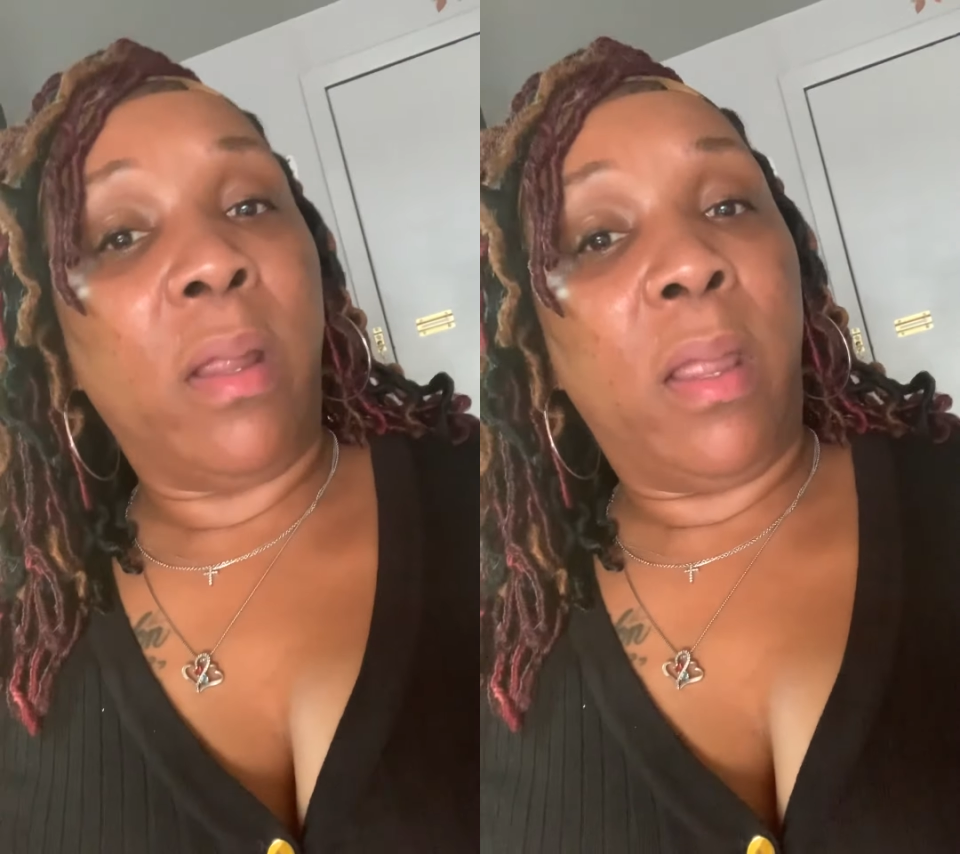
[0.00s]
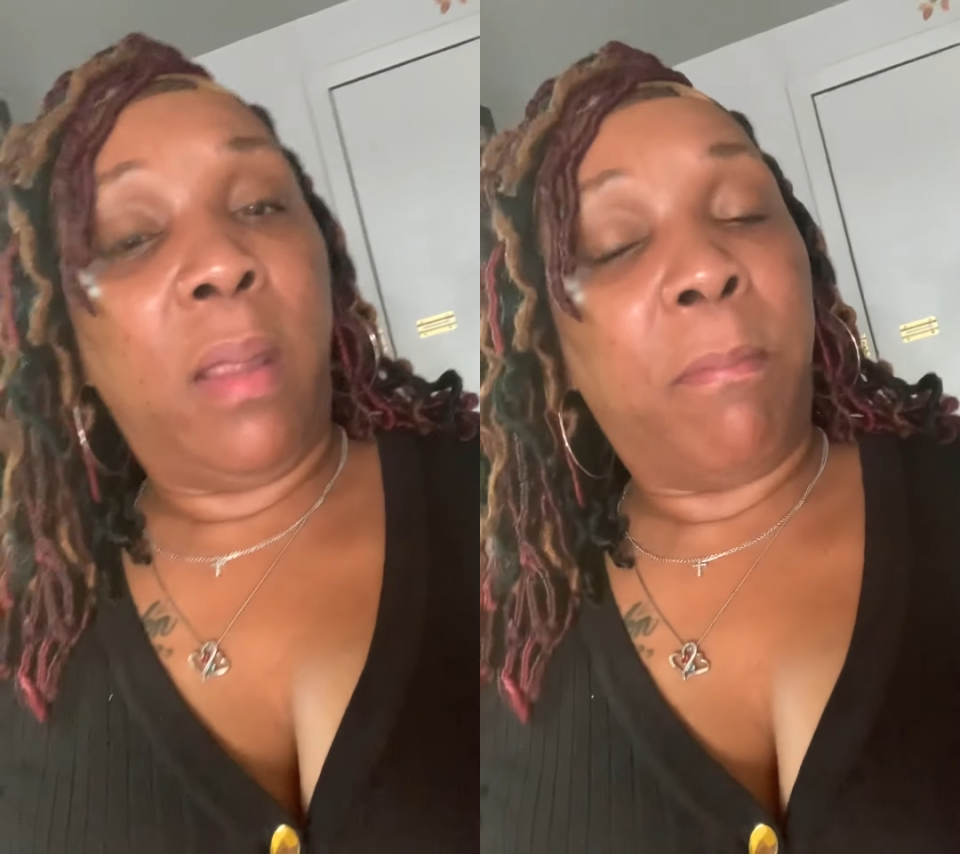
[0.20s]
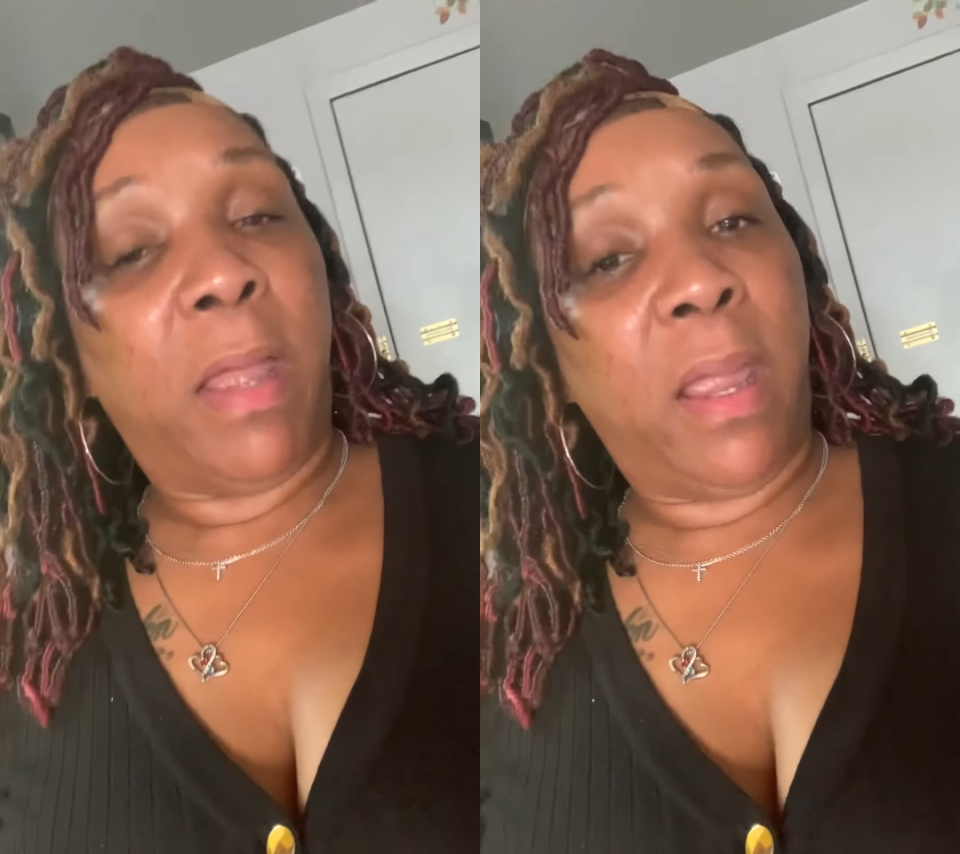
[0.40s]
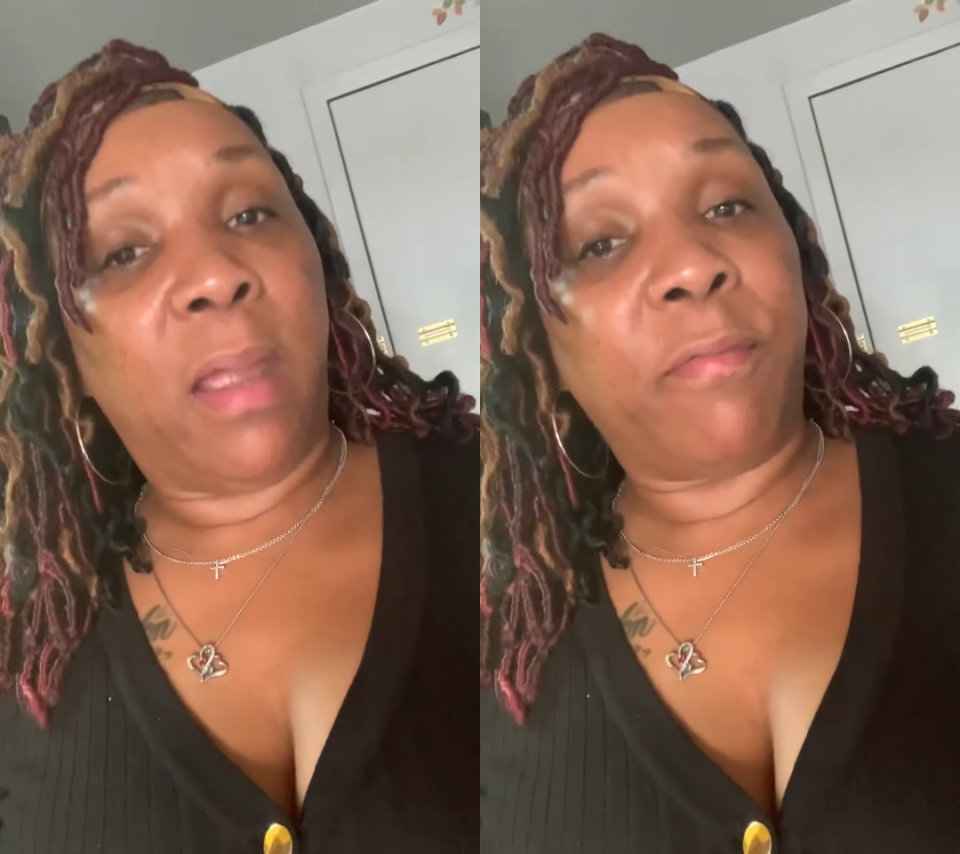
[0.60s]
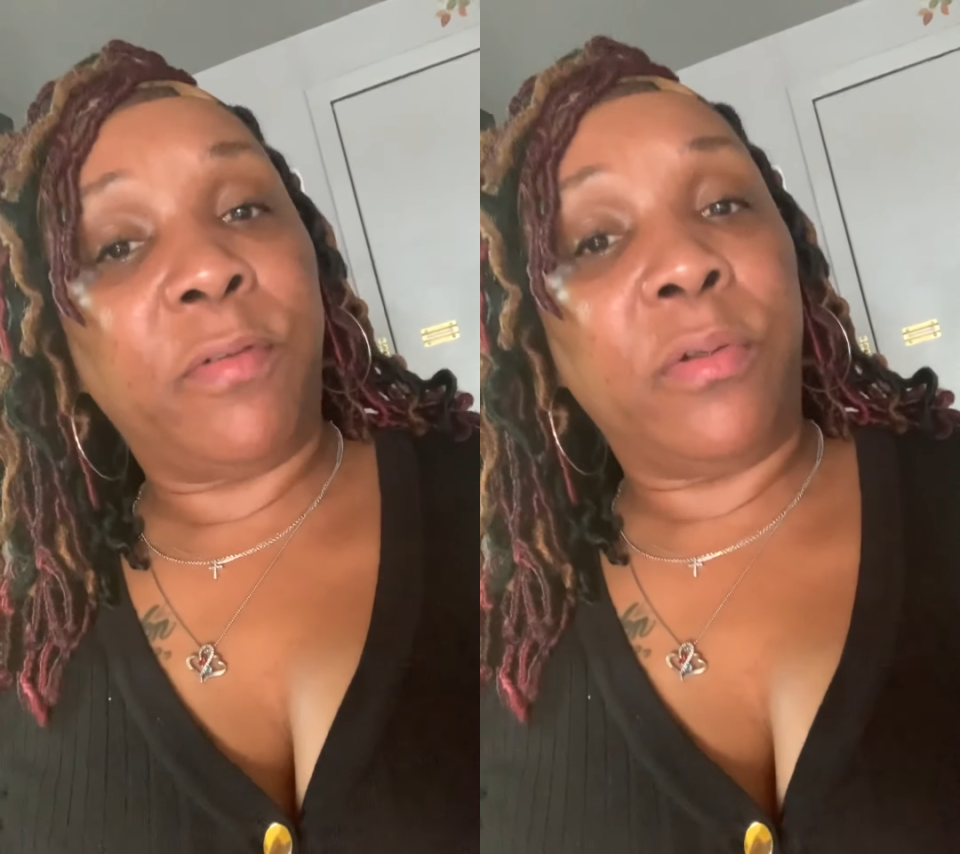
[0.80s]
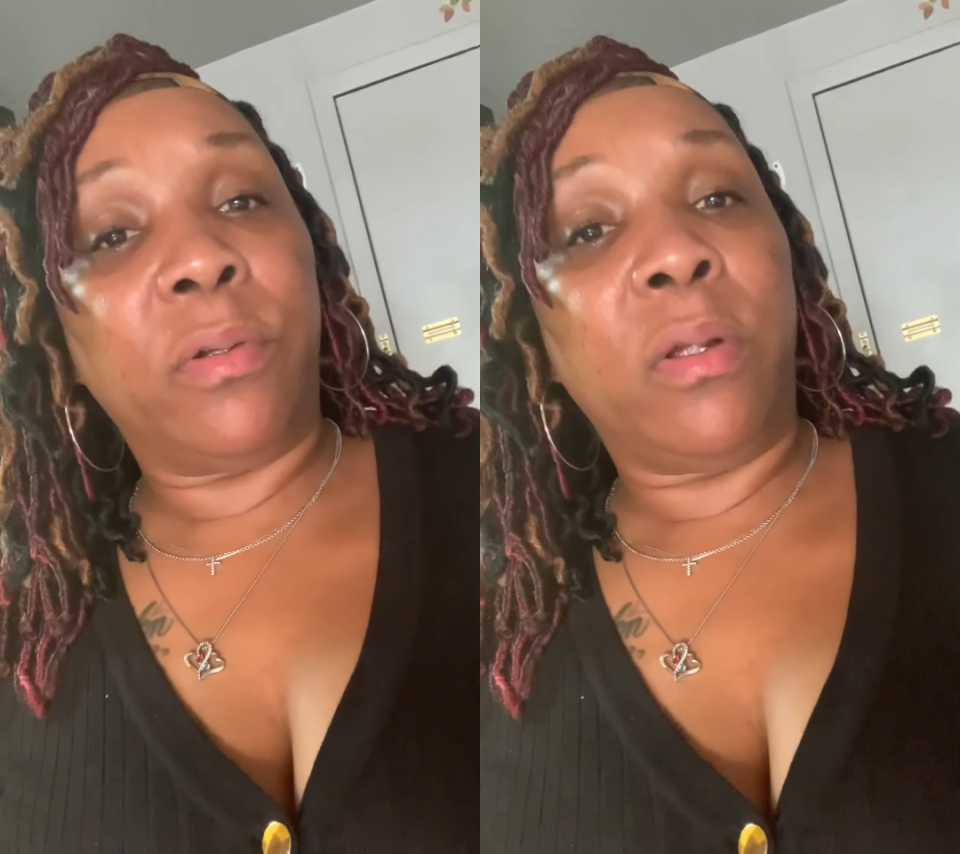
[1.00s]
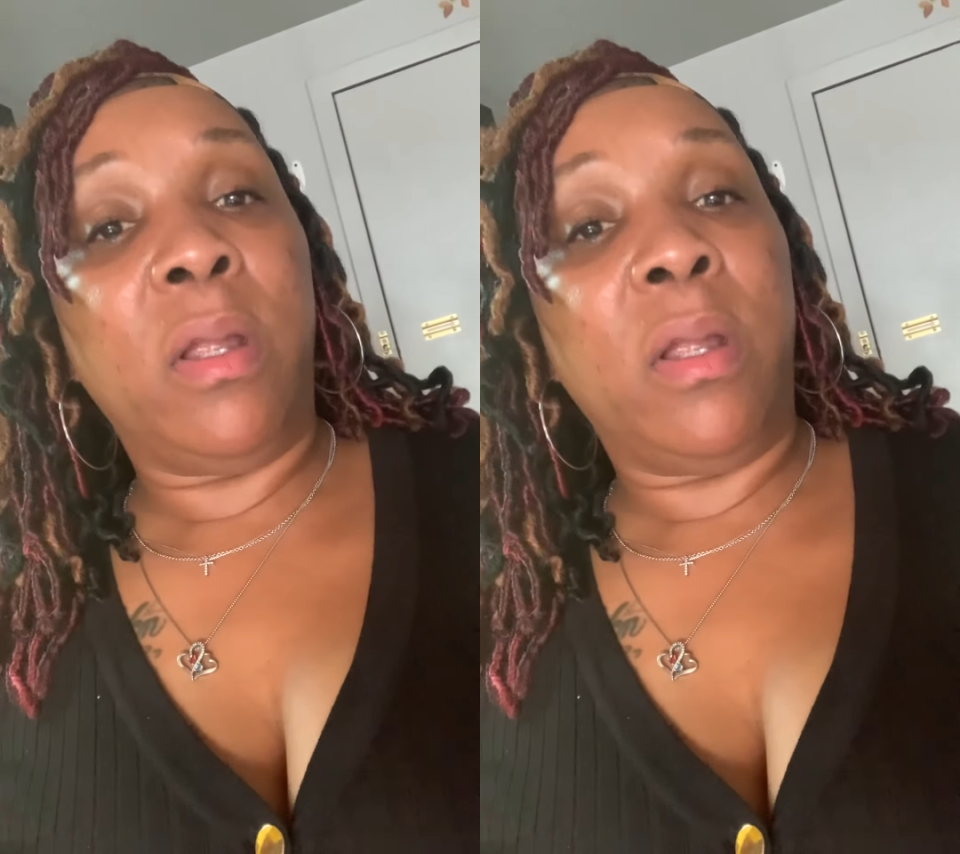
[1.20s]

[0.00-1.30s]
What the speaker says: and my after